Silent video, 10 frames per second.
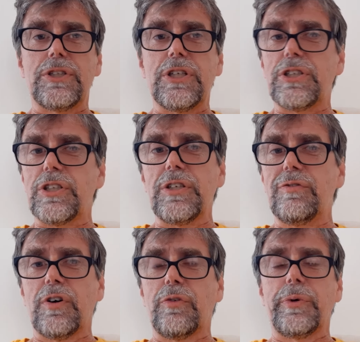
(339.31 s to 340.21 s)
church that you're
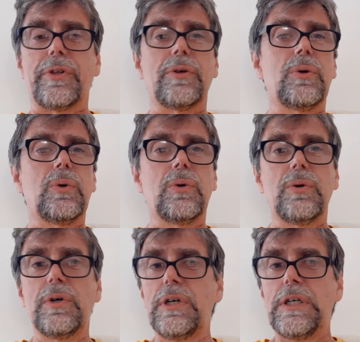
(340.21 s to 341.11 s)
involved with, or